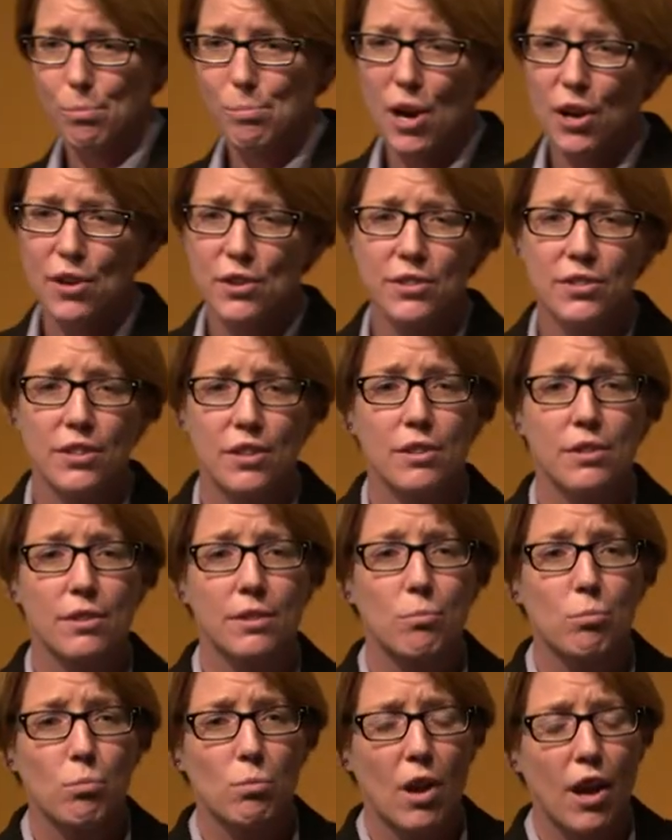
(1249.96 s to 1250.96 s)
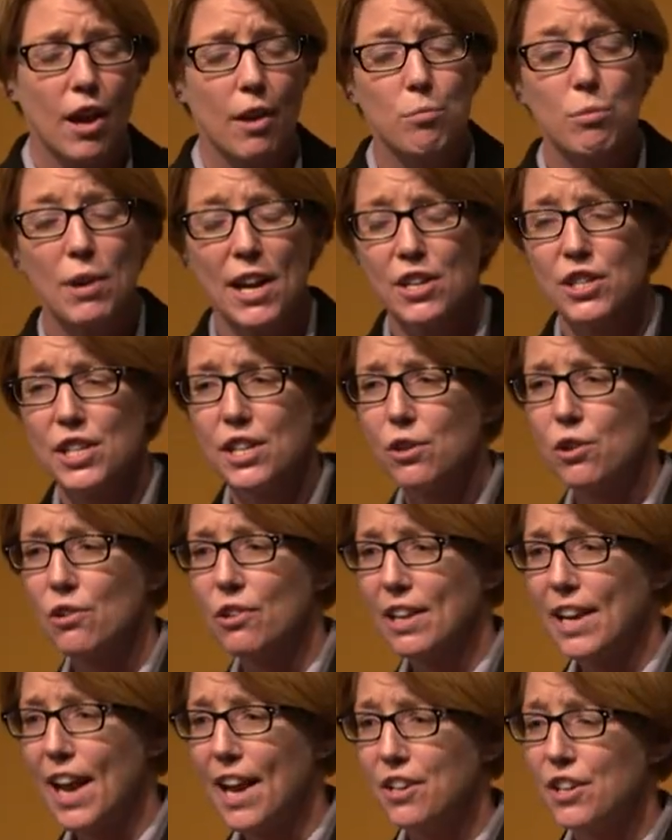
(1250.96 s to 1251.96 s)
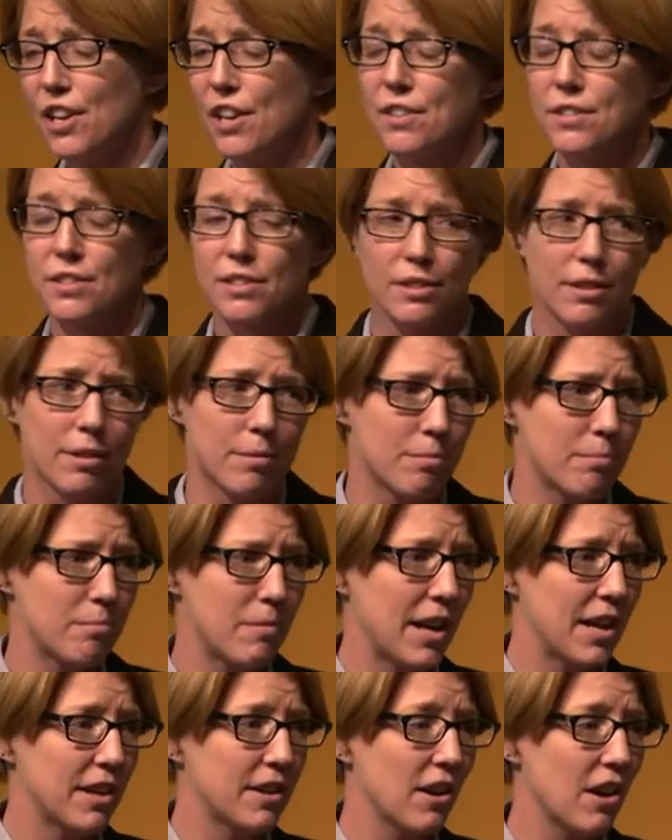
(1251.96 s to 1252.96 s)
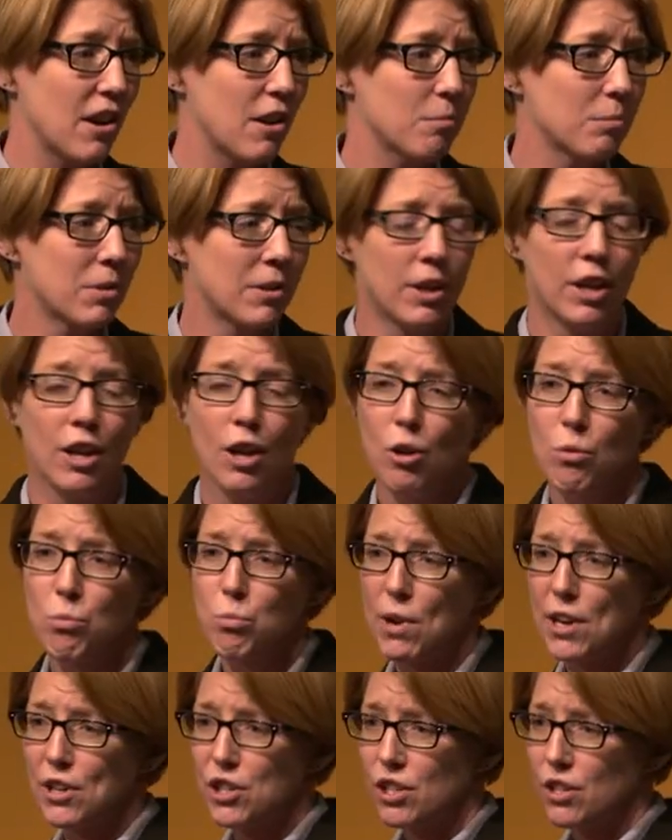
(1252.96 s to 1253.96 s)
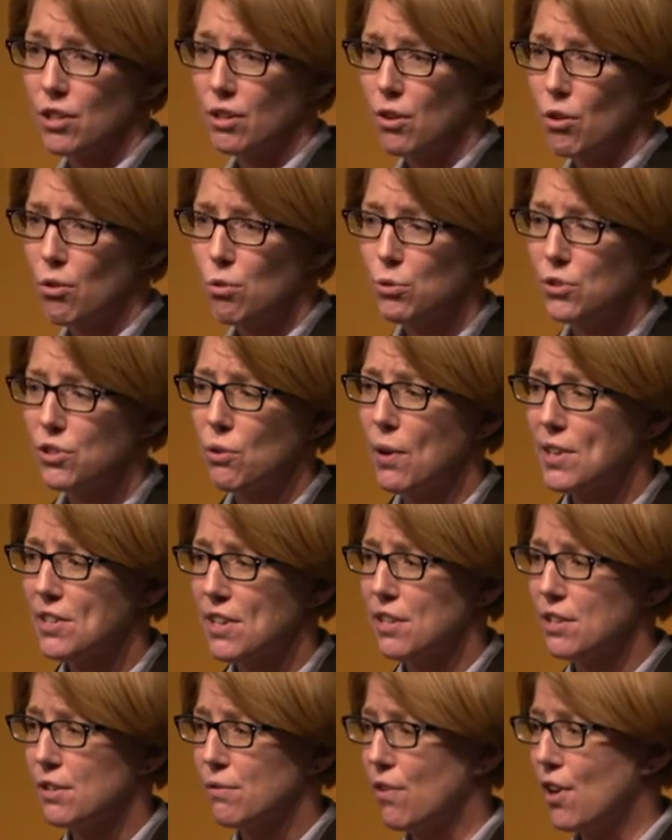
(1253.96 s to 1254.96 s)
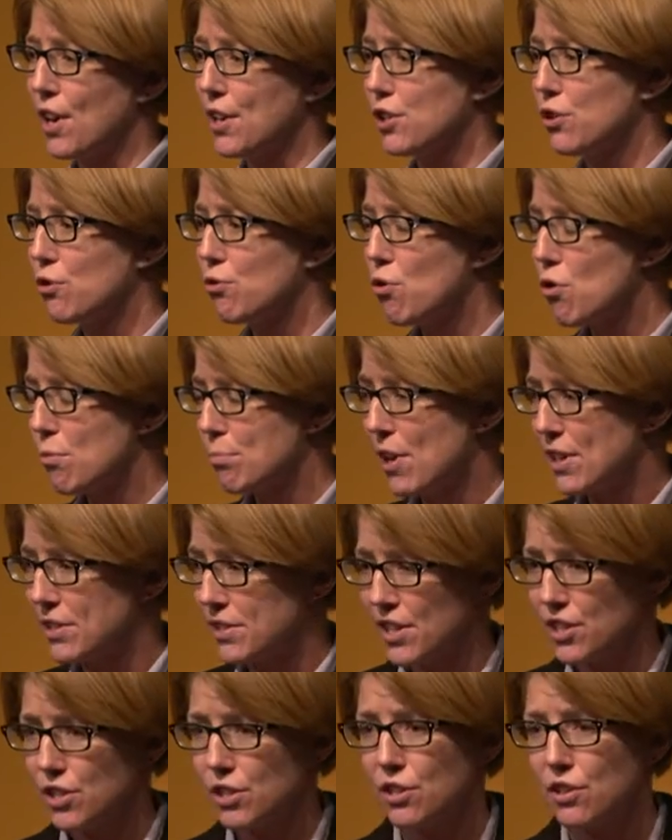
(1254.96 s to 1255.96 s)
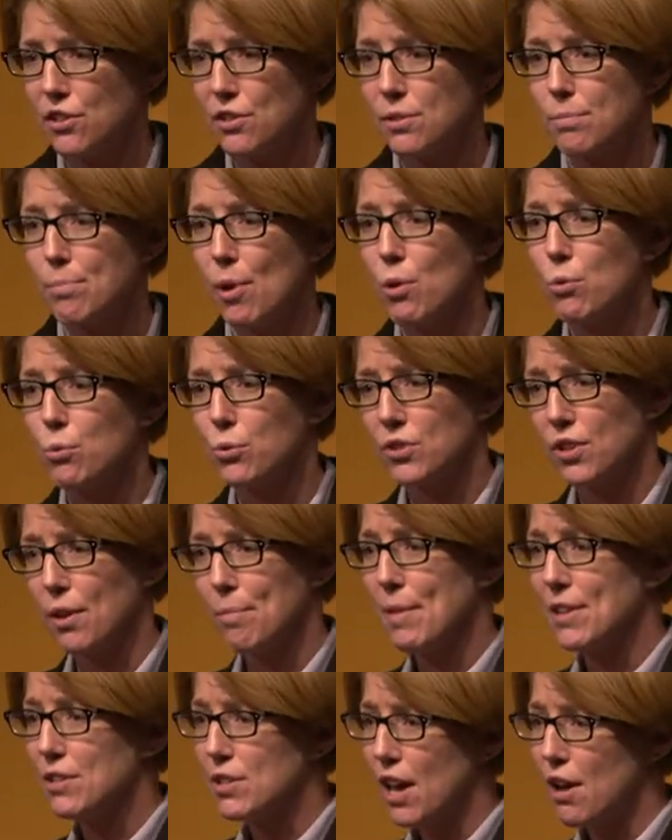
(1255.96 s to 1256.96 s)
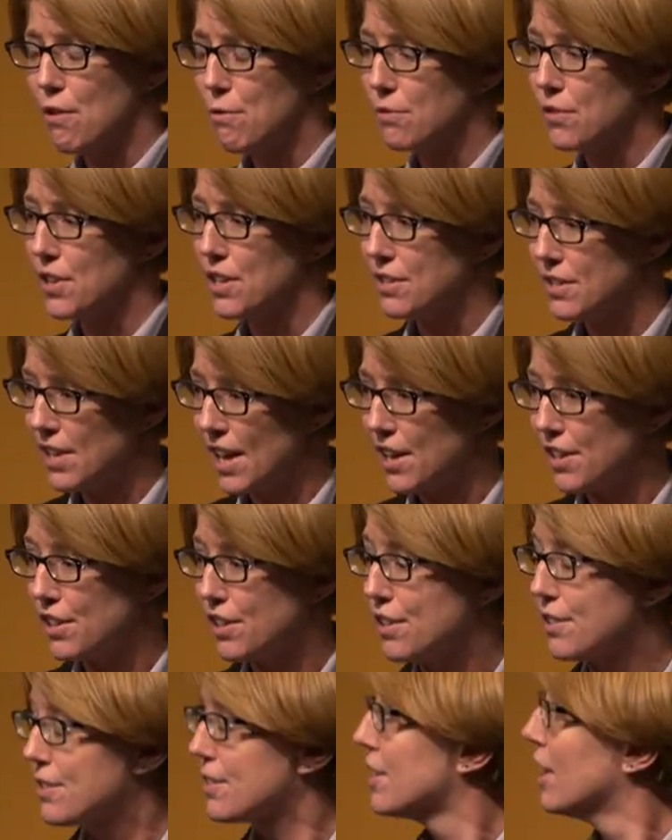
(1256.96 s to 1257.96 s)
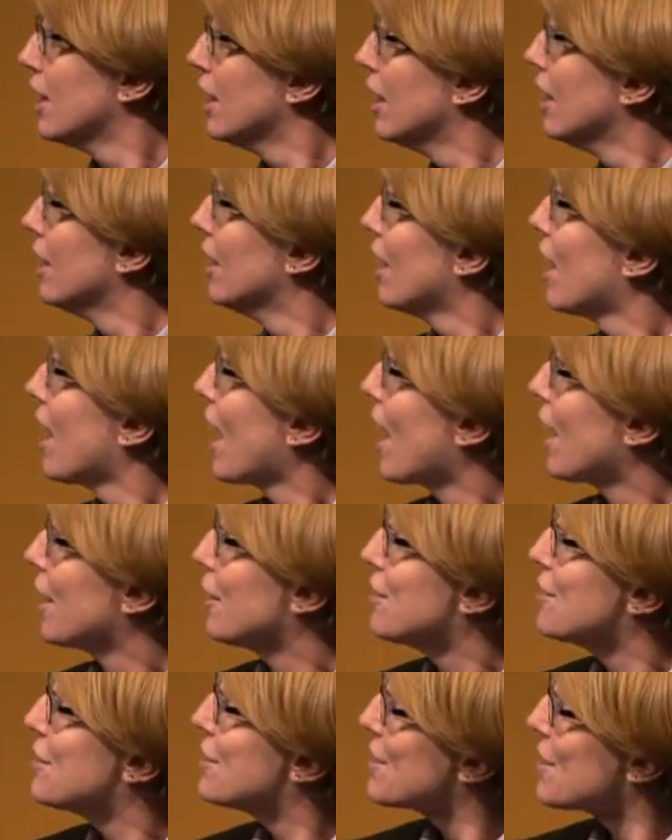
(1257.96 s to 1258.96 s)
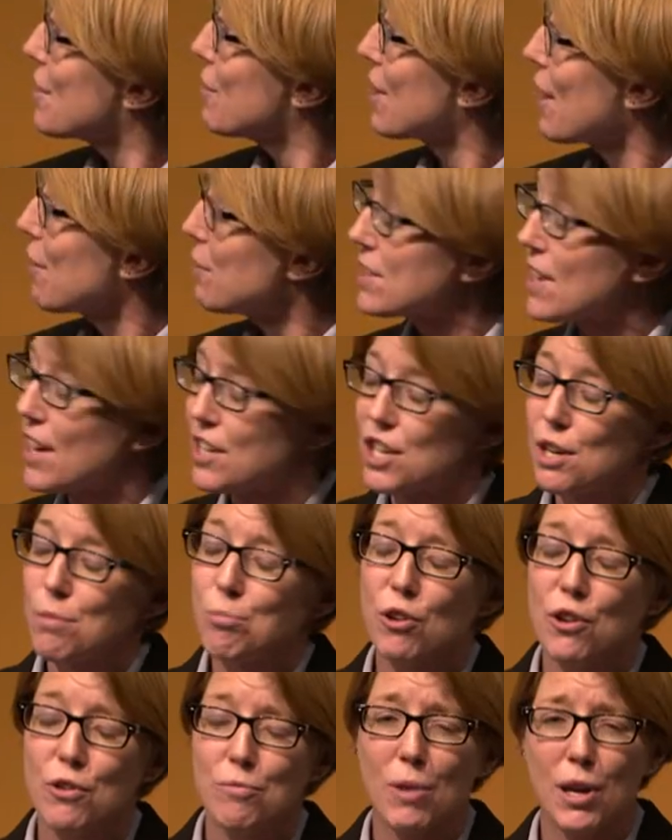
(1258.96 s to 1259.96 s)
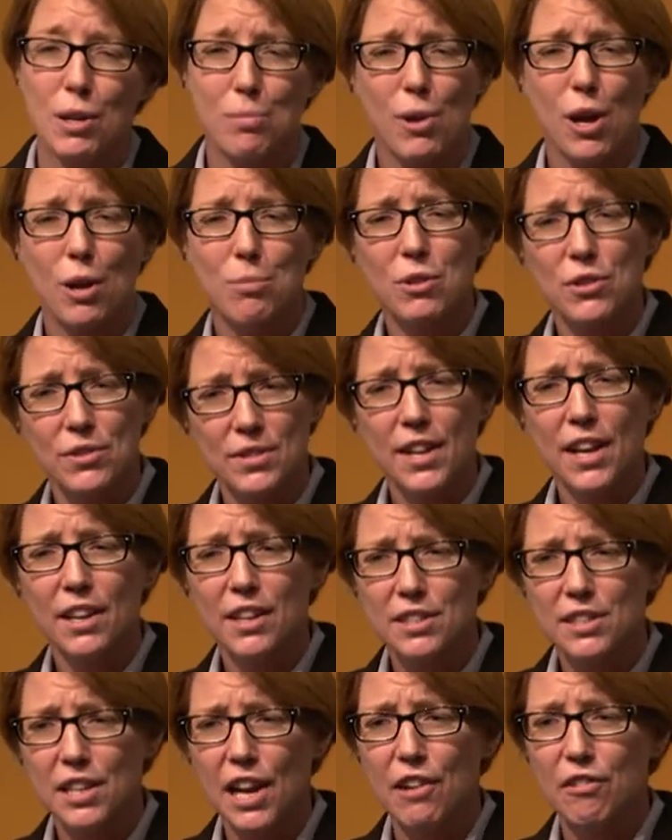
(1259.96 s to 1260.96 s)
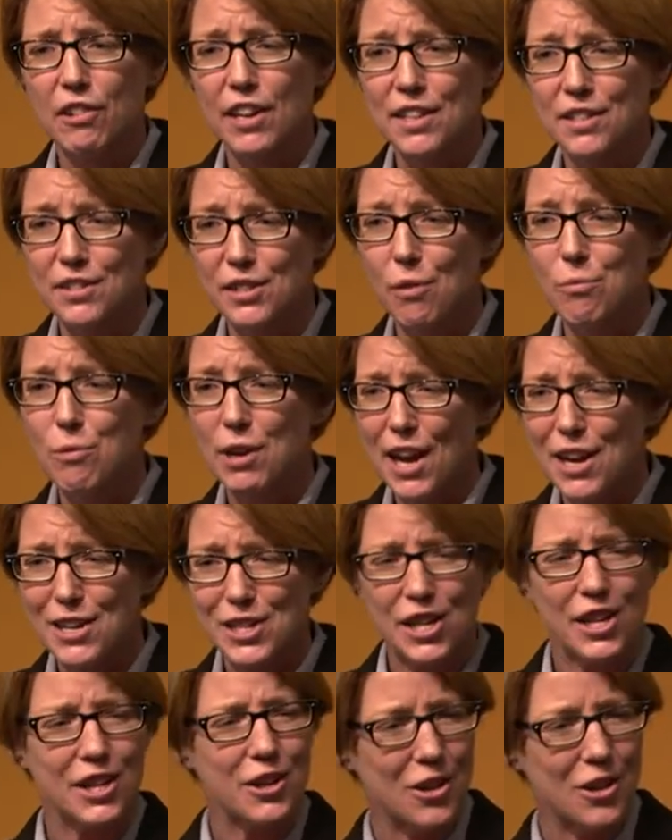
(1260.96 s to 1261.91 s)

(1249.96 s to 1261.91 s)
posters. Uh, we actually got lanyards made up, which also identified straw practitioners, but also mental health first aiders. And that was actually approved by the permanent secretary. So we actually